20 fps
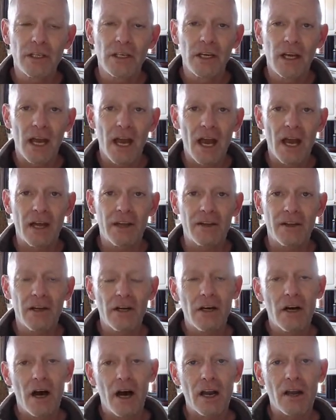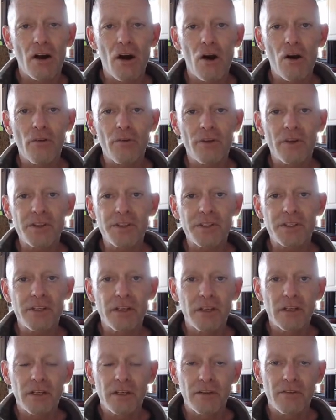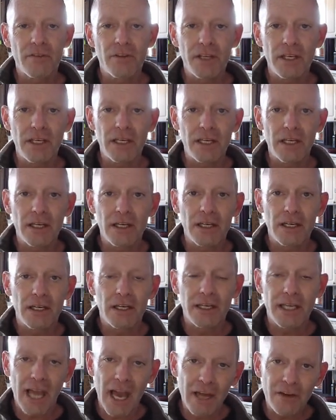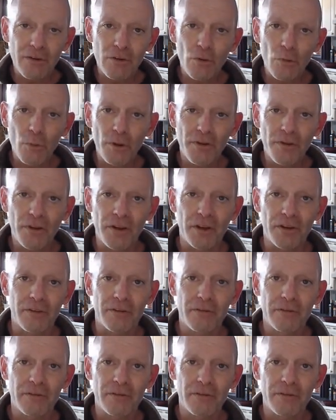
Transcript: And I call this the candle within.